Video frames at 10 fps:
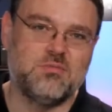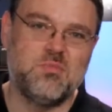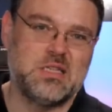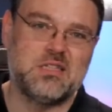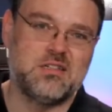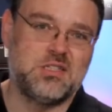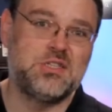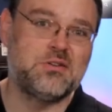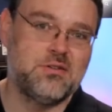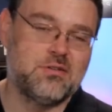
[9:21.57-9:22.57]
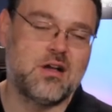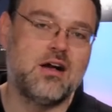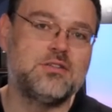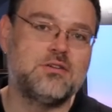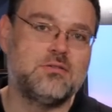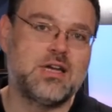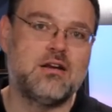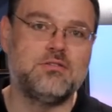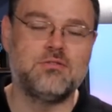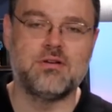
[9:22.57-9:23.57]
It's basically serial console
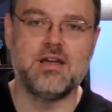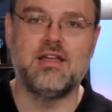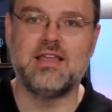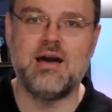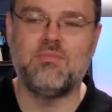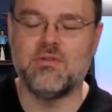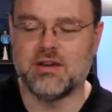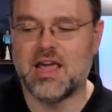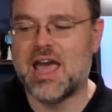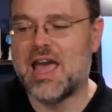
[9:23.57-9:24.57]
territory at that point.